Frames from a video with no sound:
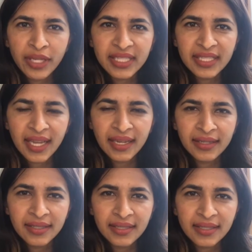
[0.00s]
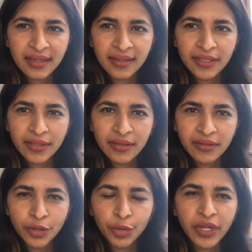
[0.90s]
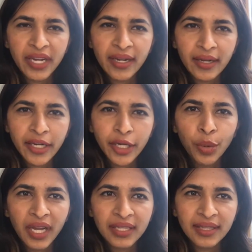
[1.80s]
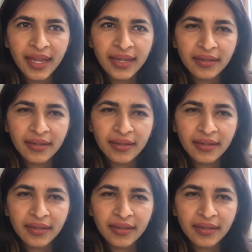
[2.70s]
designers to create a UI that